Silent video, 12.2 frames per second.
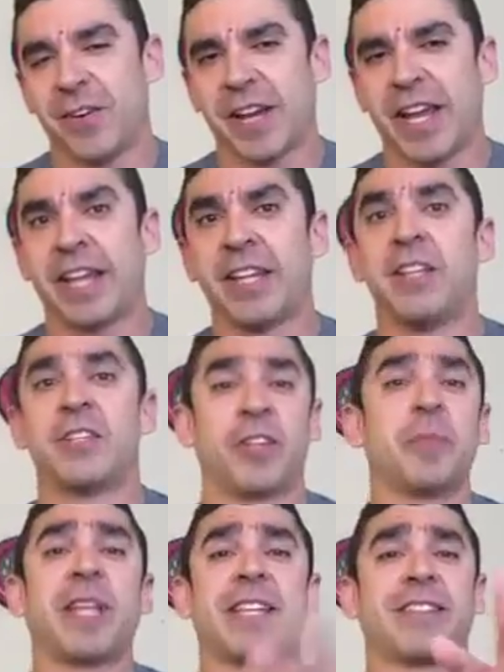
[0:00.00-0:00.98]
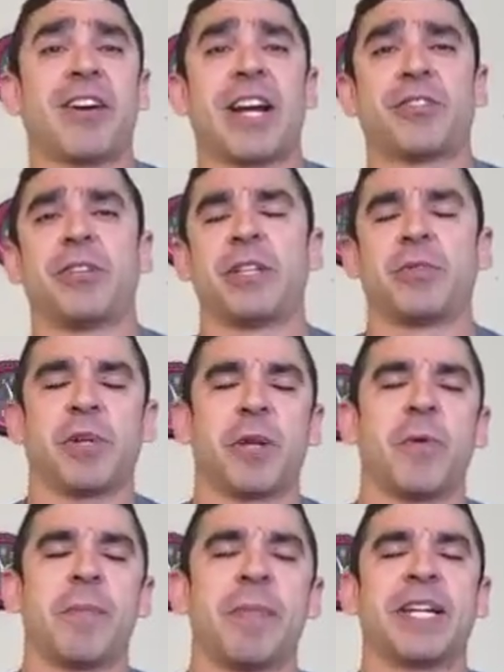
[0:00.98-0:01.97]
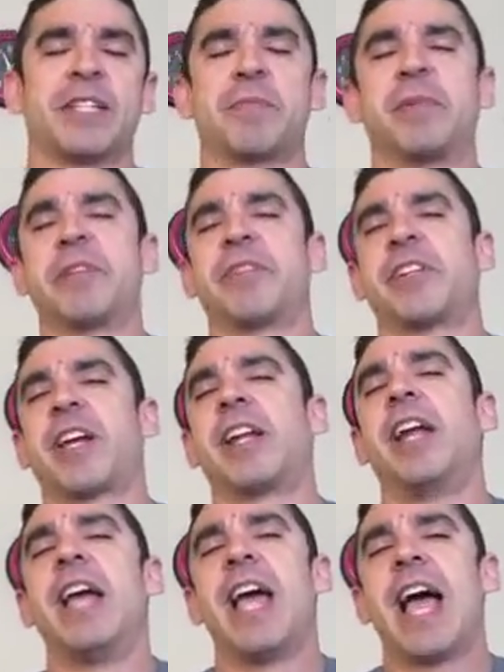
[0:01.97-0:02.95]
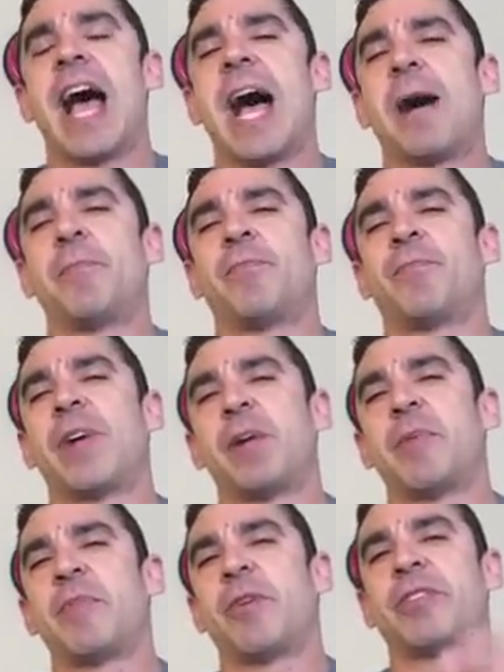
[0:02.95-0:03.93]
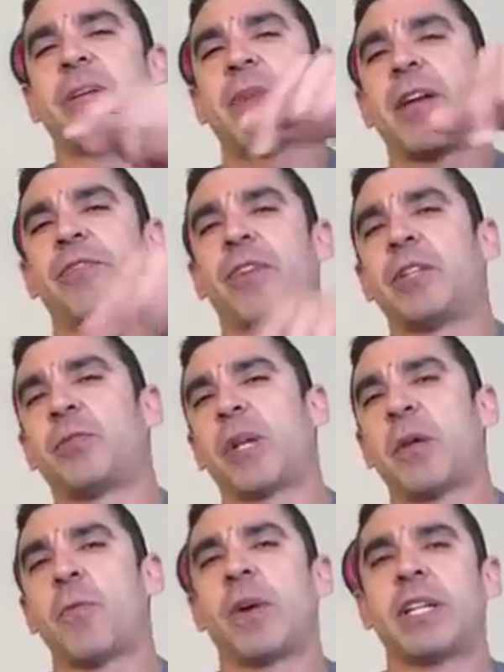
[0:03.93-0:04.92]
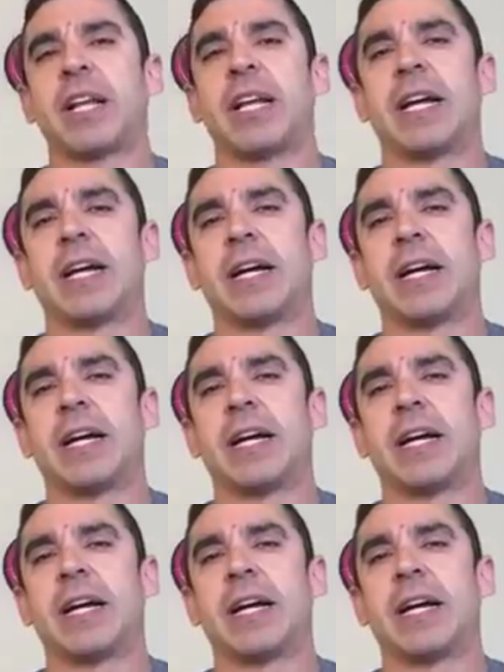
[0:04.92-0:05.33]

okay? Some days are actually 21 minutes, believe it or not. I'll be posting my free 21